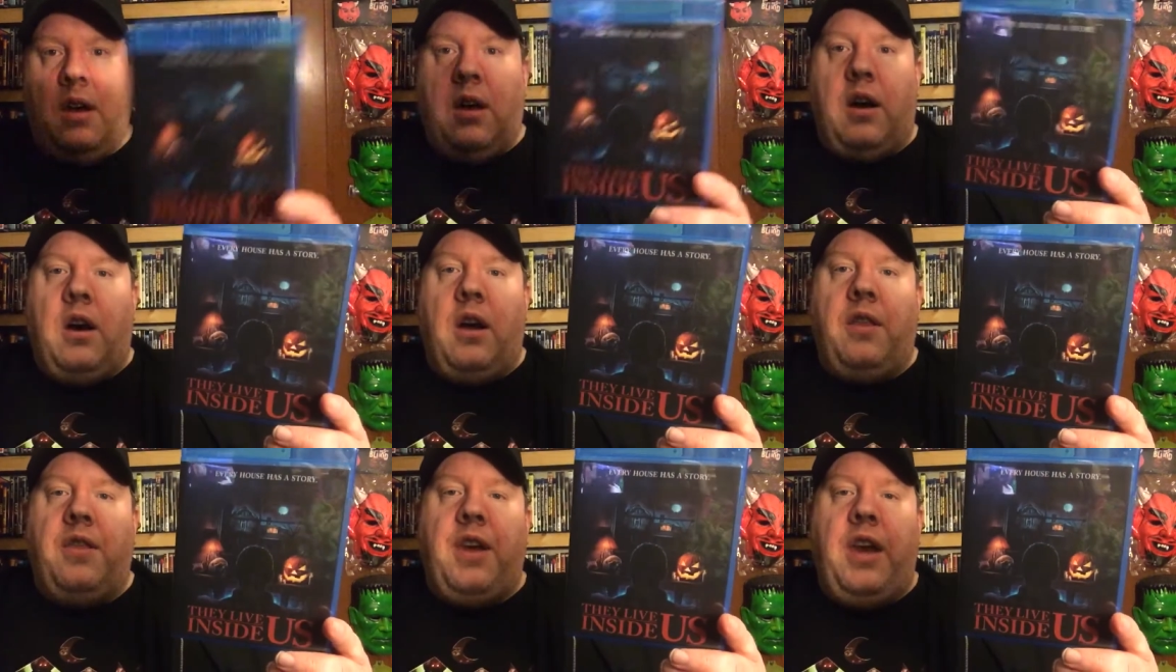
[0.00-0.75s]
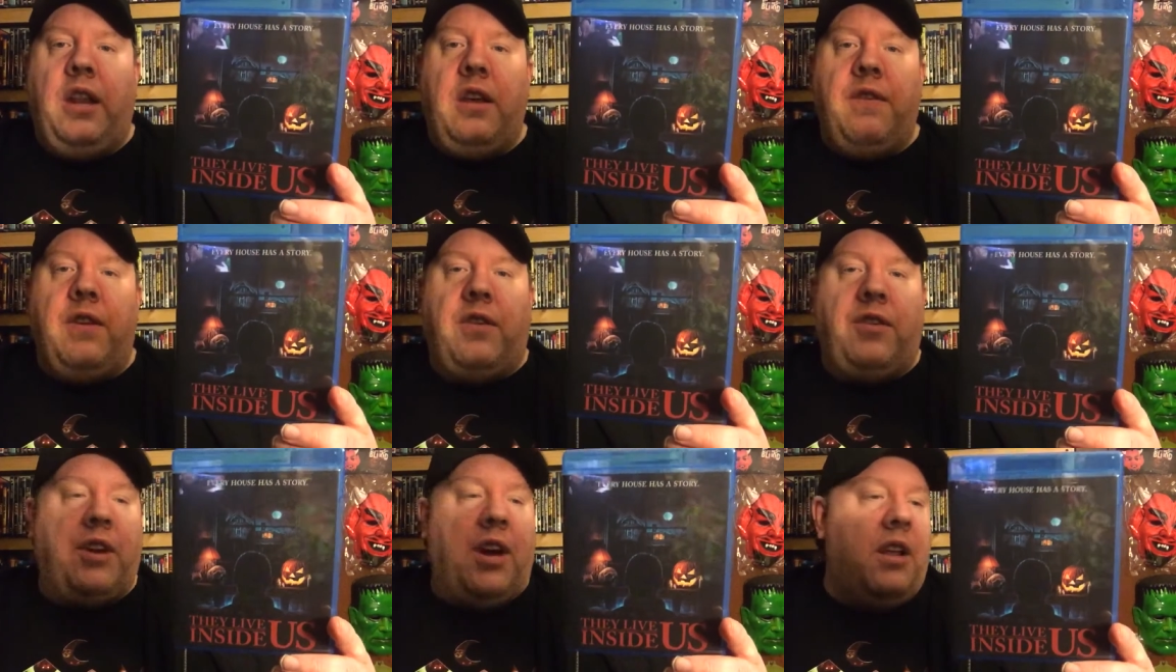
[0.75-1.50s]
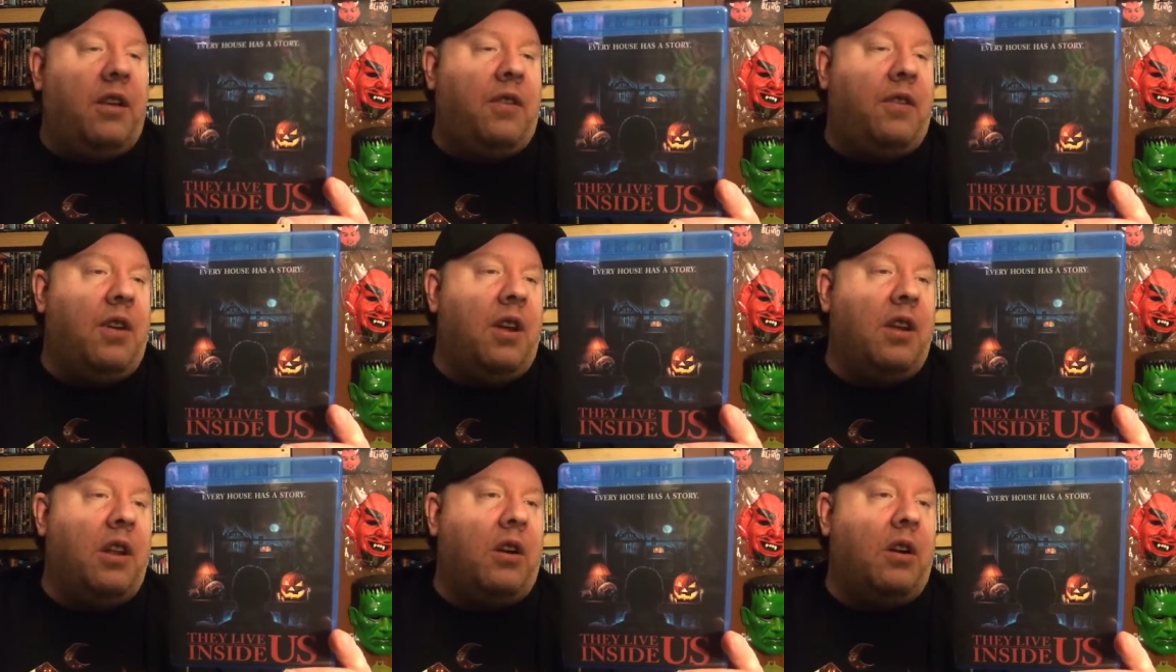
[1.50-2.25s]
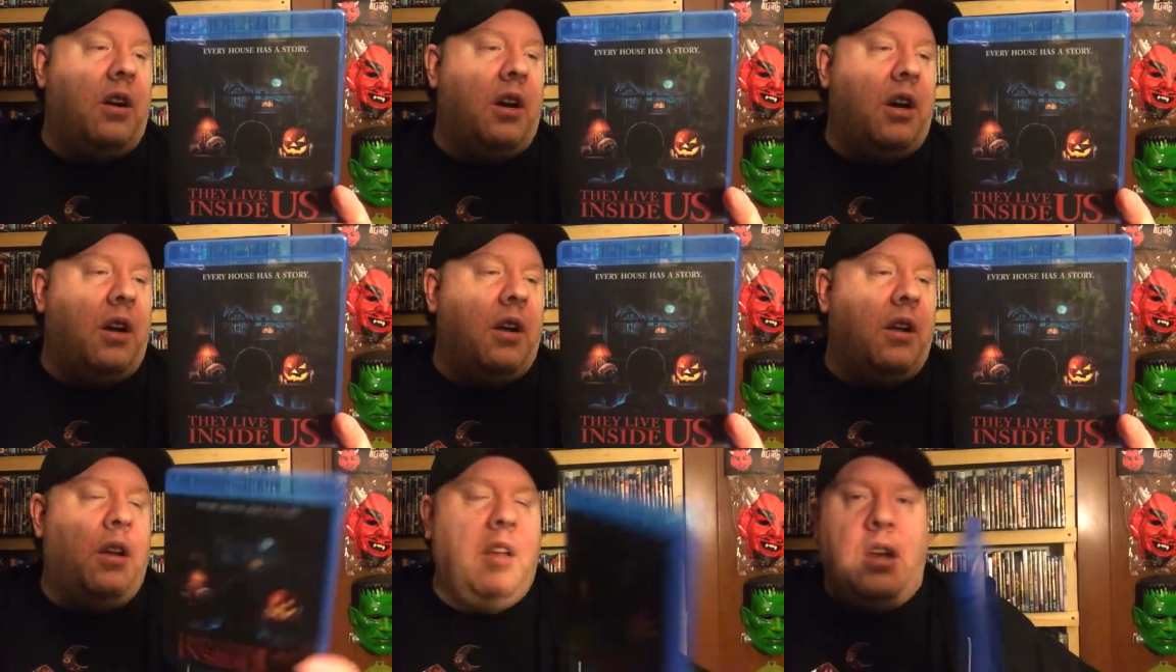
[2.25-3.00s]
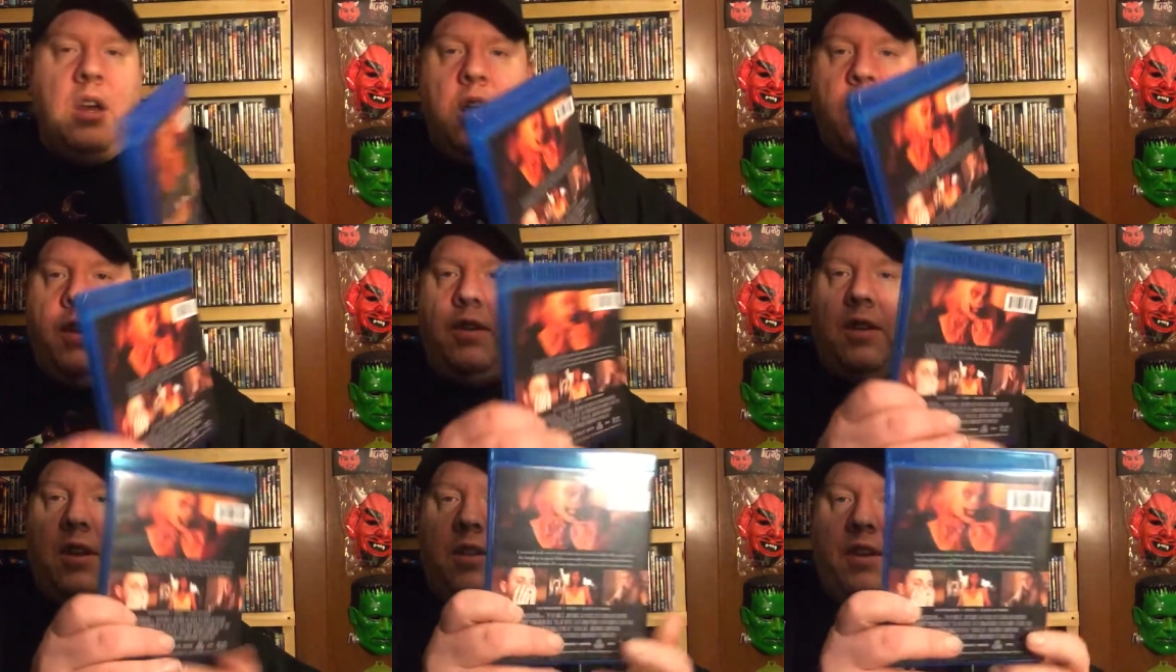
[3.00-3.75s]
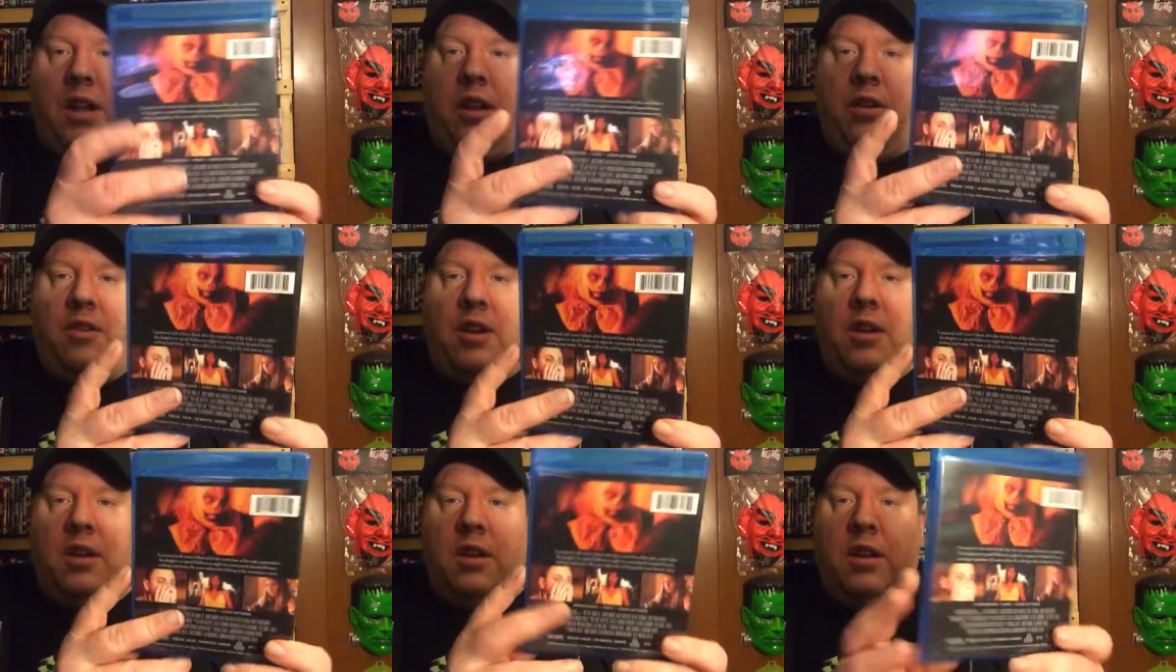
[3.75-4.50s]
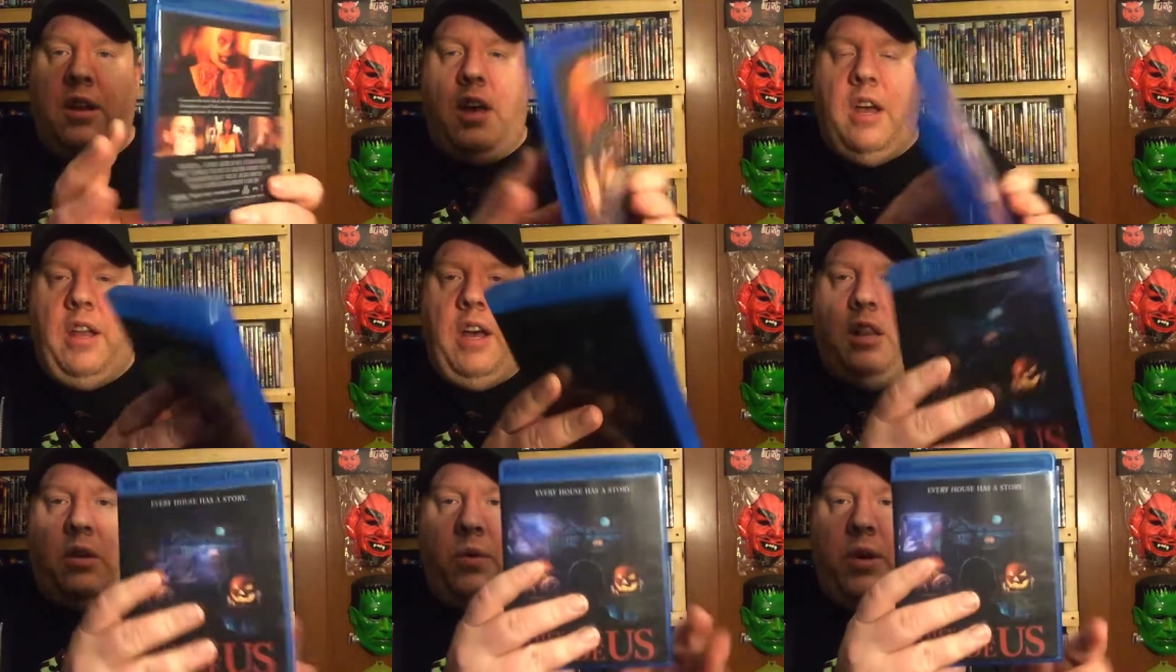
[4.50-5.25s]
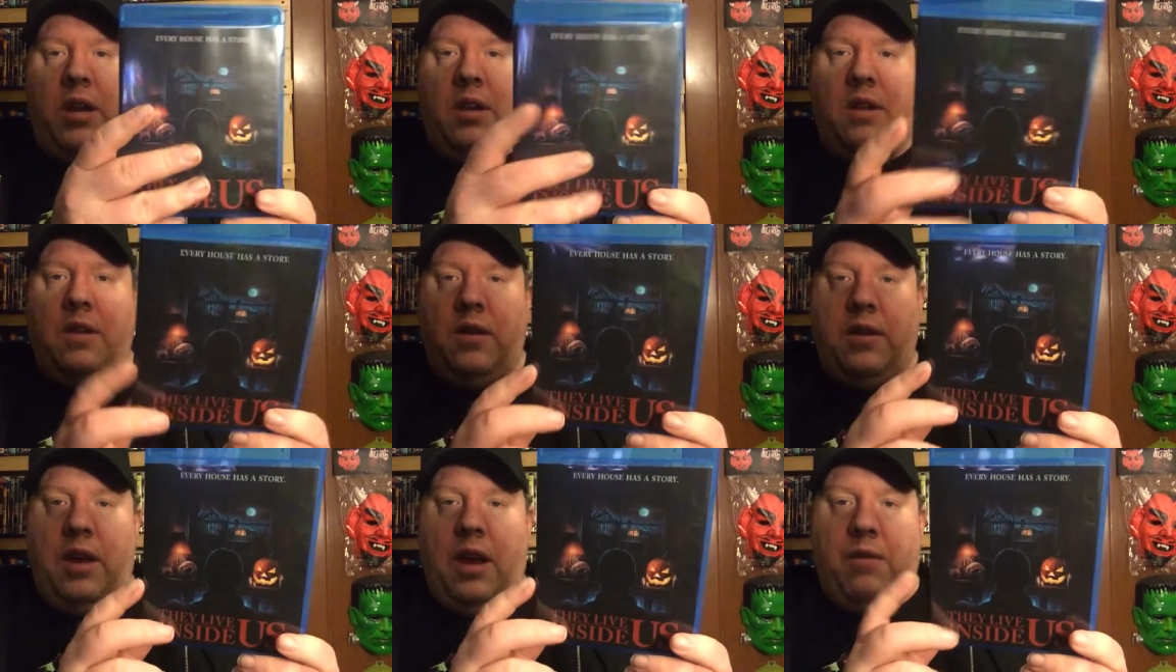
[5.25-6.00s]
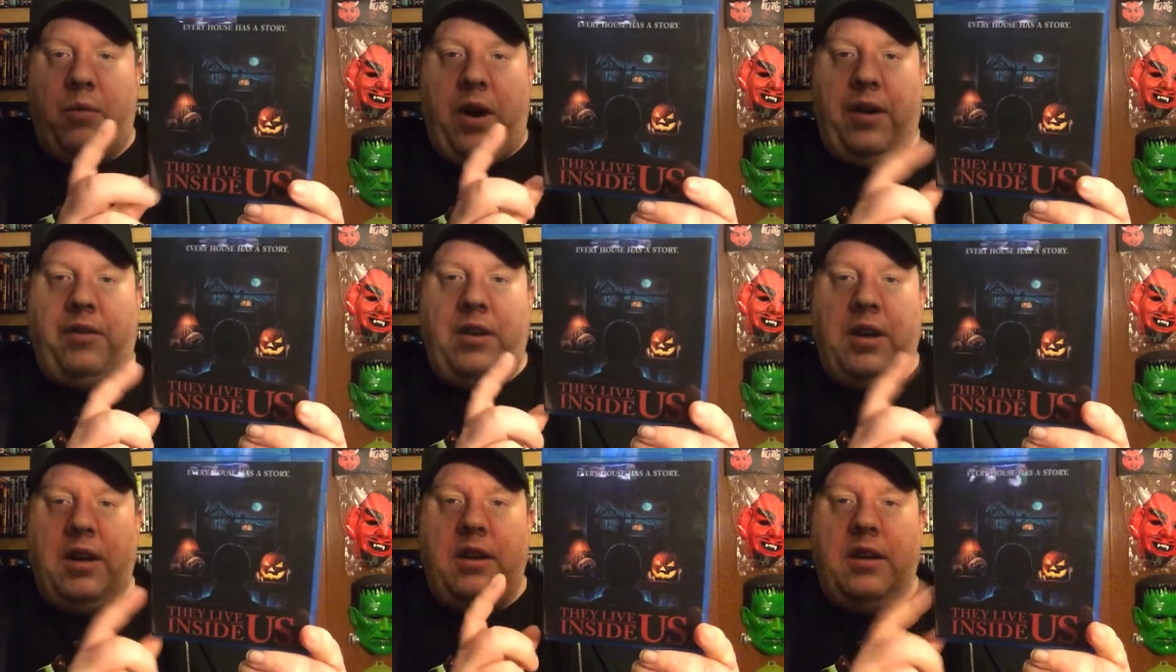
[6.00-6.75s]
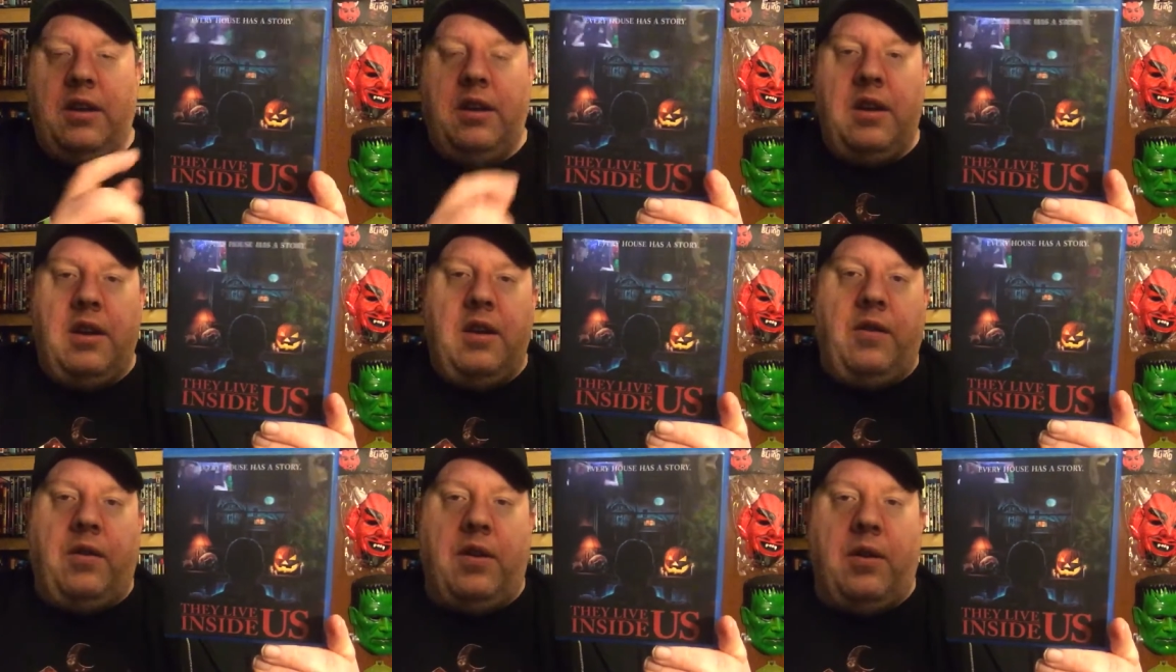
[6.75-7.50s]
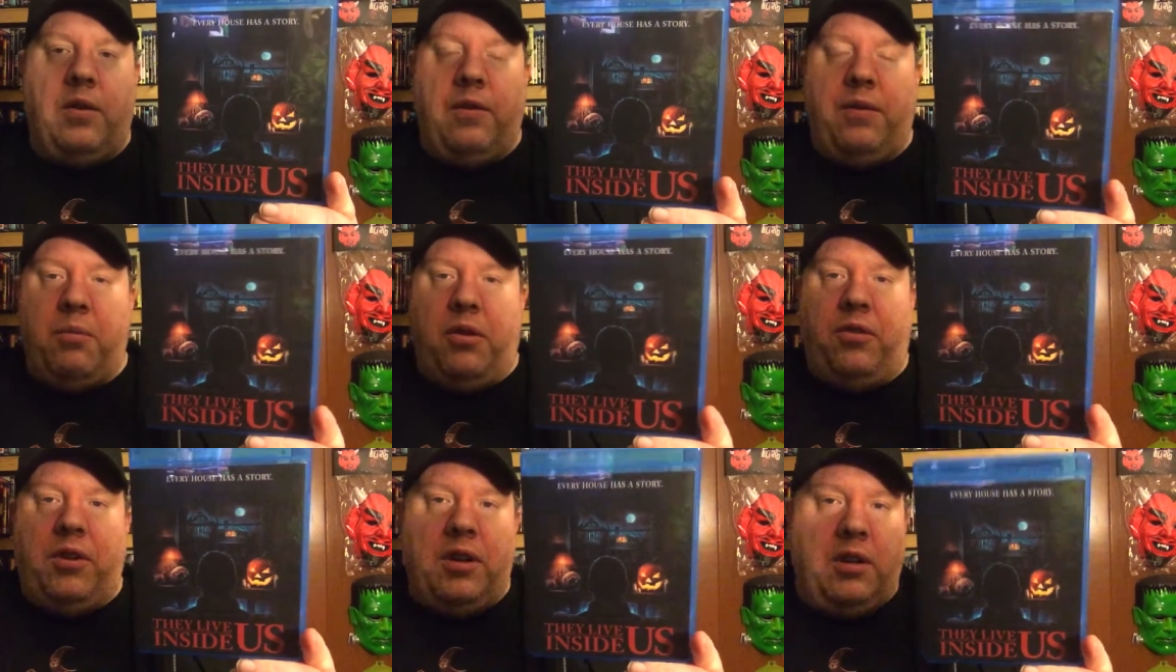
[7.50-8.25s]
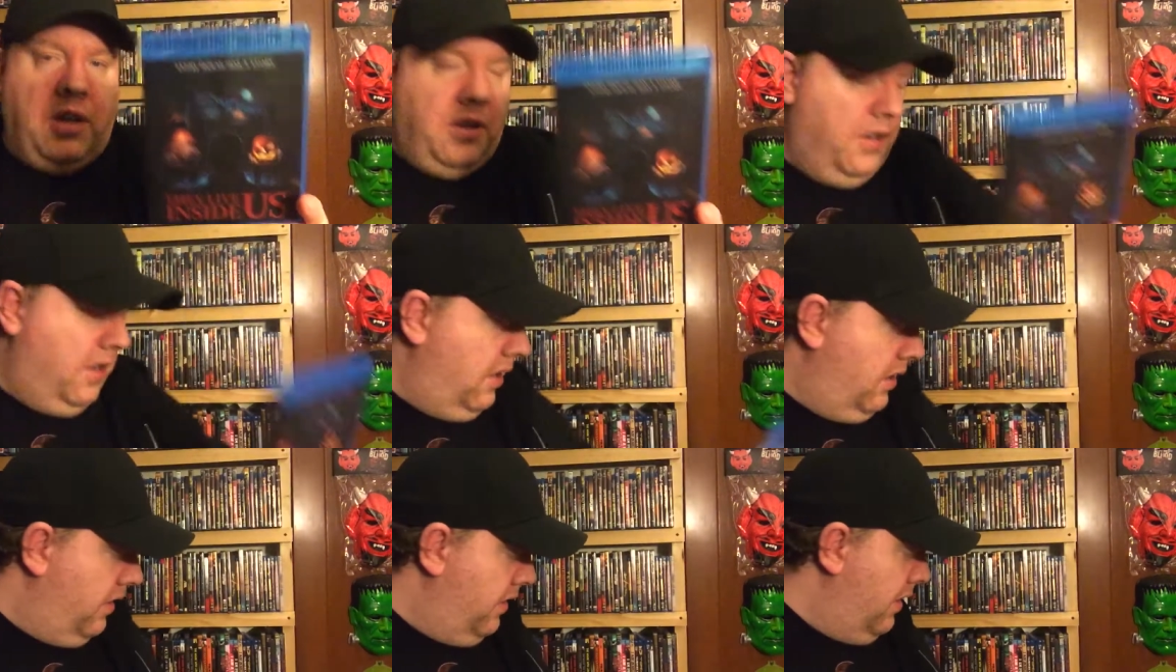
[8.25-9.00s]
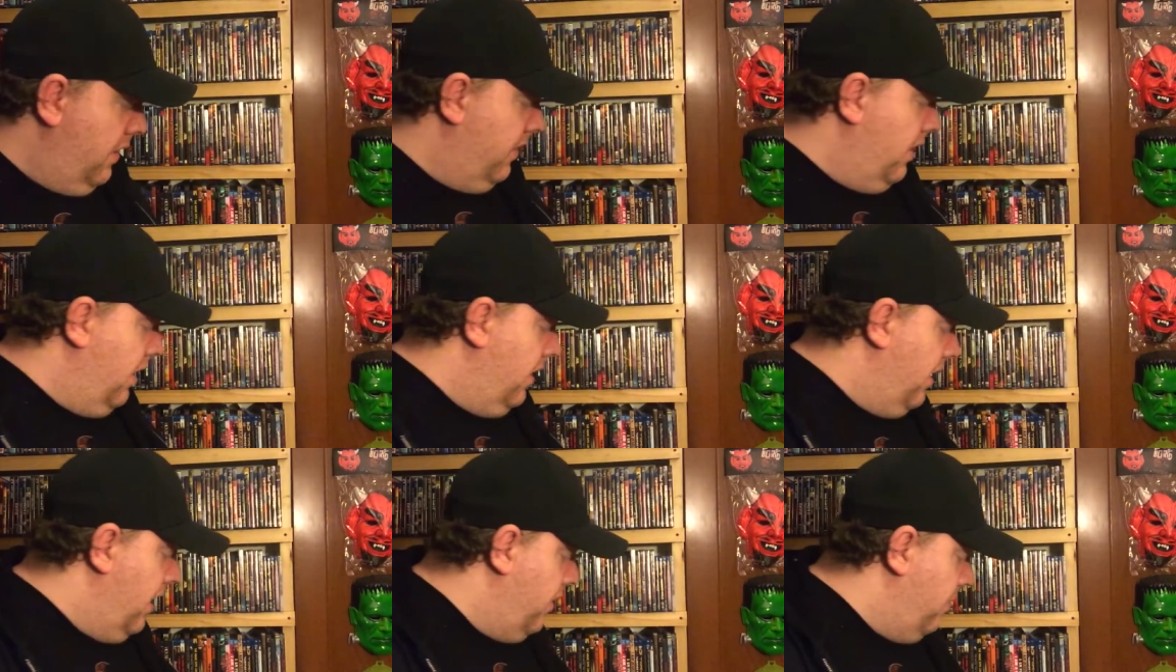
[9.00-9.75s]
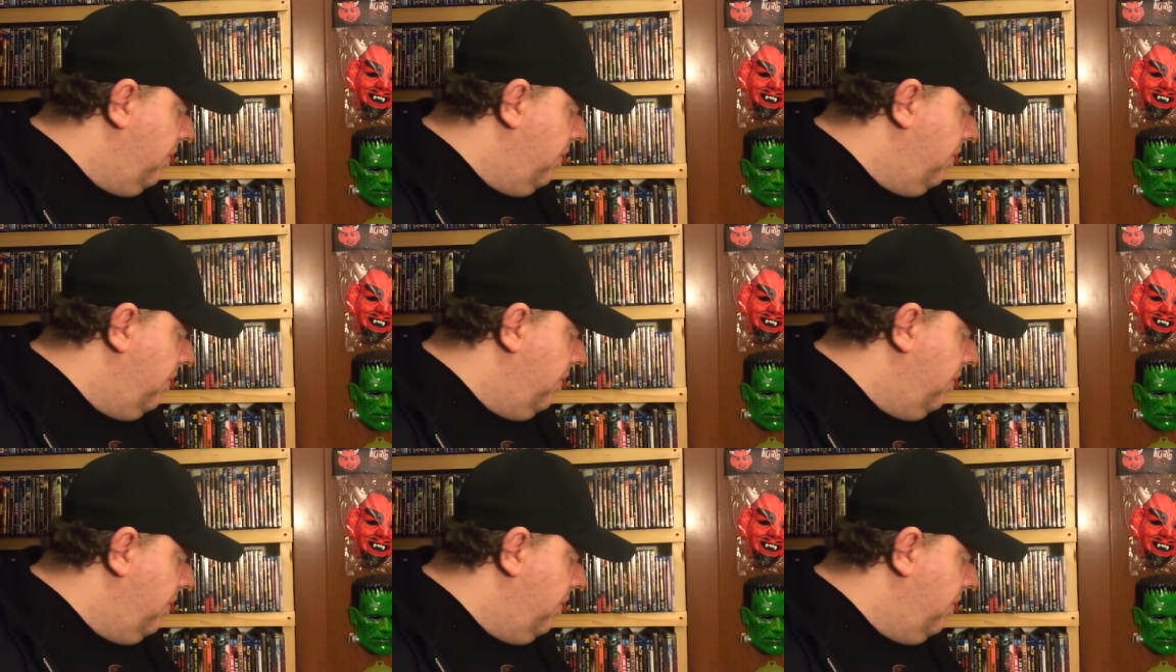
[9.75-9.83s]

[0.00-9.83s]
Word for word: Uh, they Live Inside Us, another, uh, I think it's an anthology on Halloween. Haven't watched it yet, so if anybody's seen it, I'd like to hear your thoughts on that